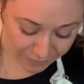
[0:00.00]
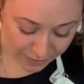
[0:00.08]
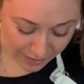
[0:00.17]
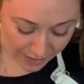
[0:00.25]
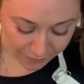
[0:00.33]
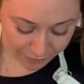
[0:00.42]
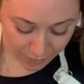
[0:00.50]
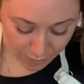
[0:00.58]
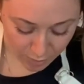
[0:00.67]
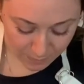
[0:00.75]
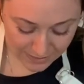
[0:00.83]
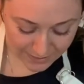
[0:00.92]
like for there
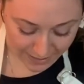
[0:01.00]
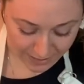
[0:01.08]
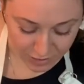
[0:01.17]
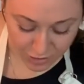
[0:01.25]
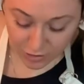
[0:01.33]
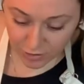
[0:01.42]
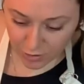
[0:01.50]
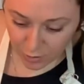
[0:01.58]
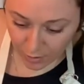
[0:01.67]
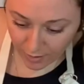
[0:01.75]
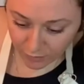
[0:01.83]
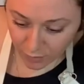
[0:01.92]
to be texture, so
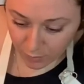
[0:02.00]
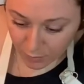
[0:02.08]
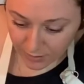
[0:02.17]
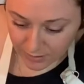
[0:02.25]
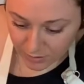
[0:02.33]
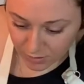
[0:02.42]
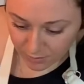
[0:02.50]
you don't have to worry too